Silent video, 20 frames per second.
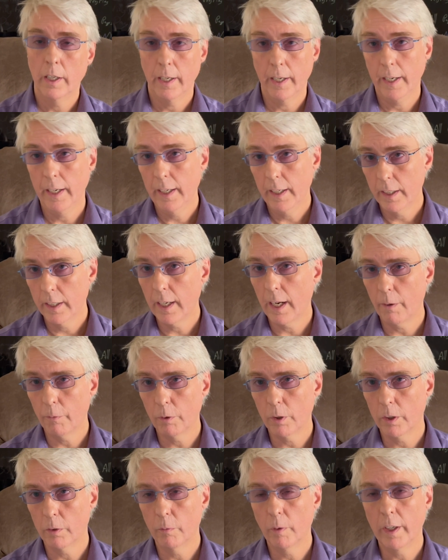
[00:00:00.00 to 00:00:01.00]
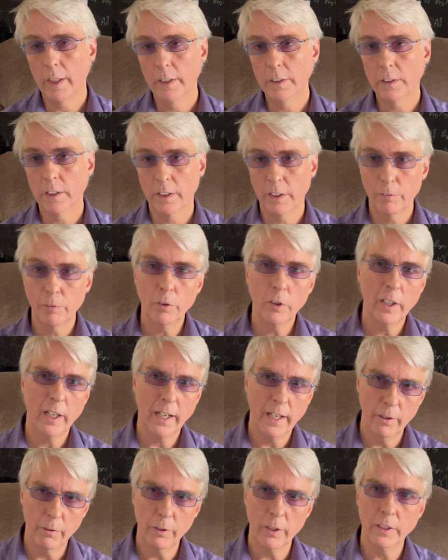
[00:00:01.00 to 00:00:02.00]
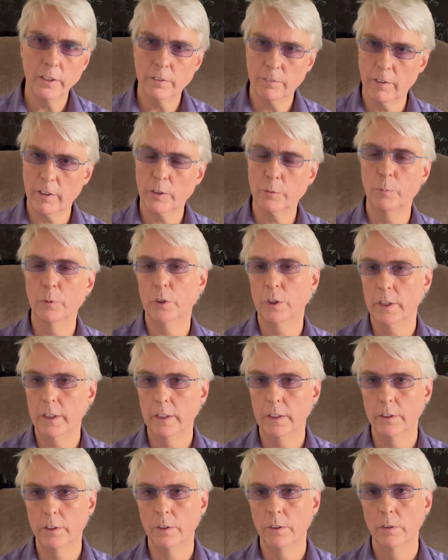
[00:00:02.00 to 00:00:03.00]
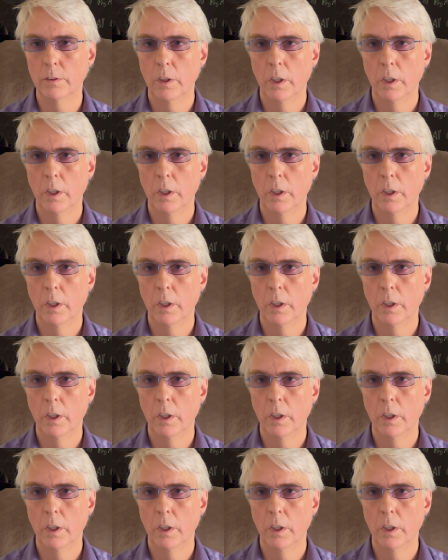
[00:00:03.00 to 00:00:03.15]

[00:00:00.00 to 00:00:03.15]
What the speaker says: and hourly rates in different areas of expertise.